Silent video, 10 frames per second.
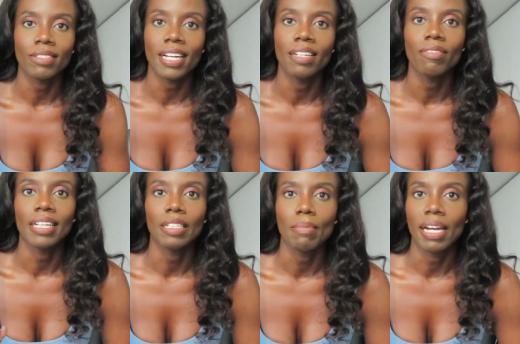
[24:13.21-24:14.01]
was kind of
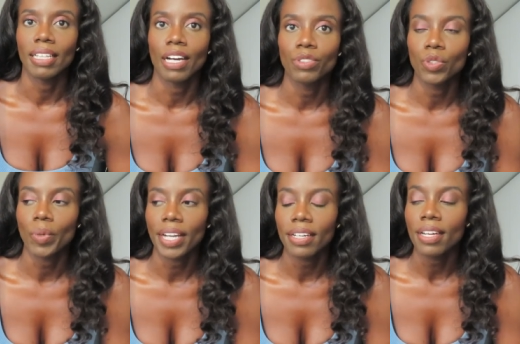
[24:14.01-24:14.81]
like in my
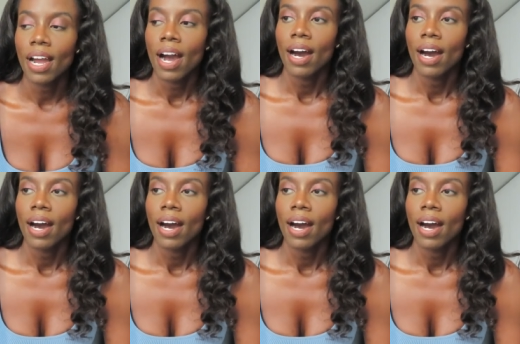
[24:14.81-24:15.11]
loungewear.